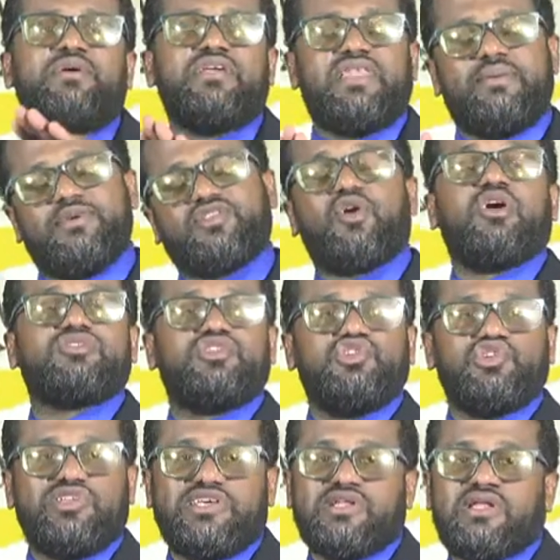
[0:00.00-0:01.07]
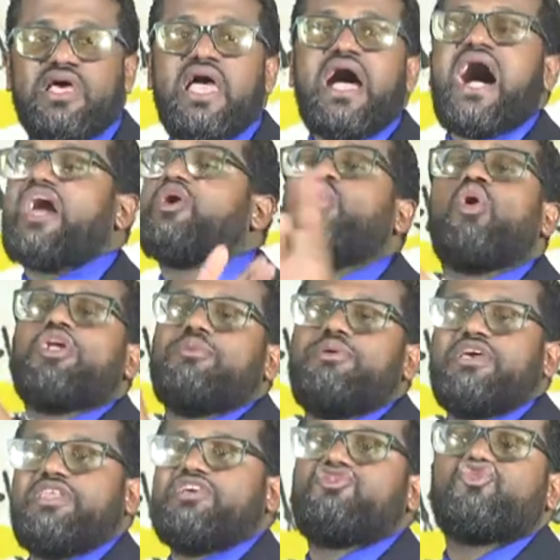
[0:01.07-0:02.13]
let me talk to you a little. I don't want to be
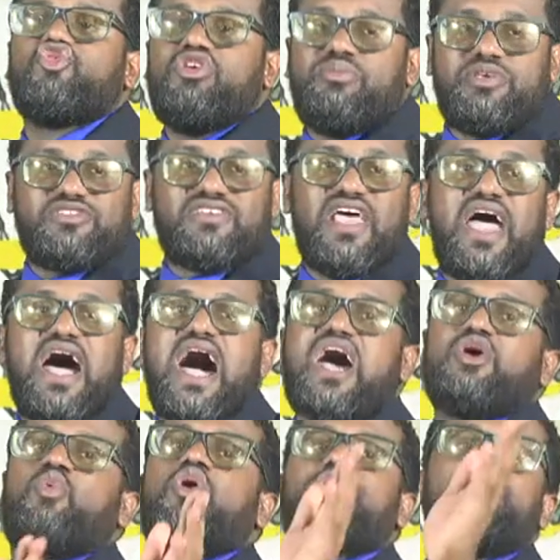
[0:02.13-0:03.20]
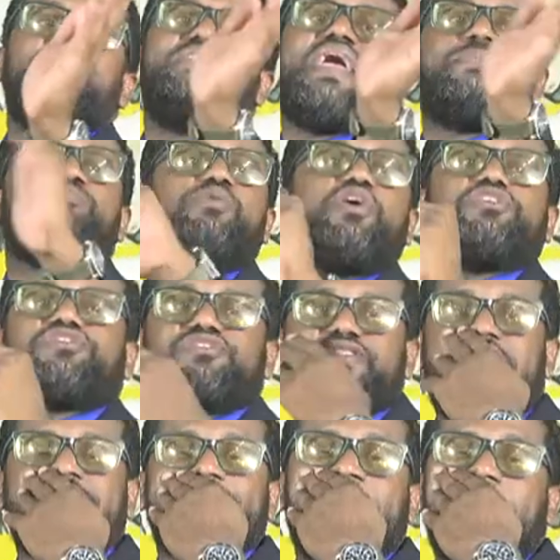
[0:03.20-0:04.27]
an extremist. I don't want to be that person
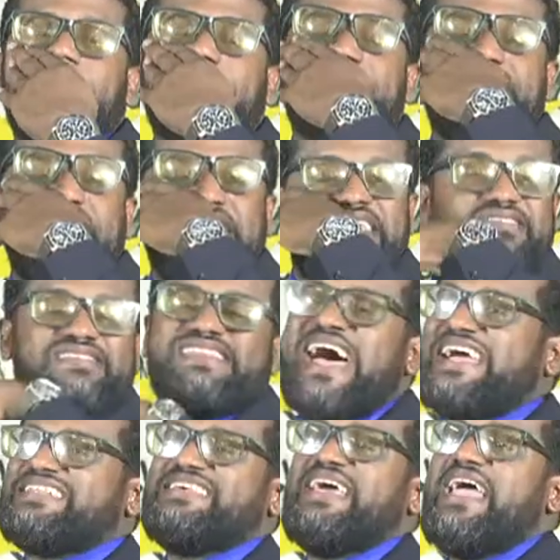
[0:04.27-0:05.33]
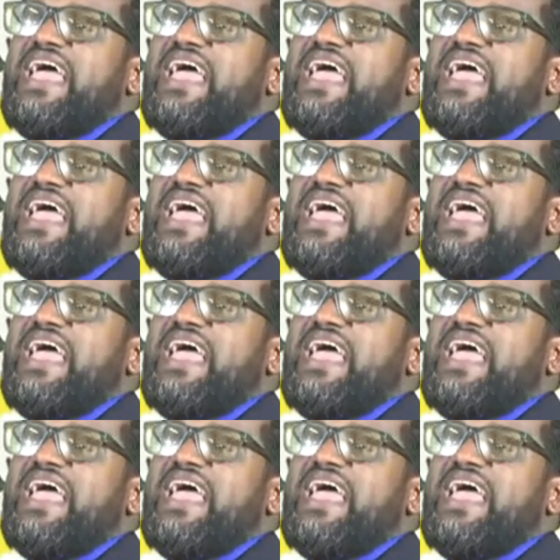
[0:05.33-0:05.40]
that thinks that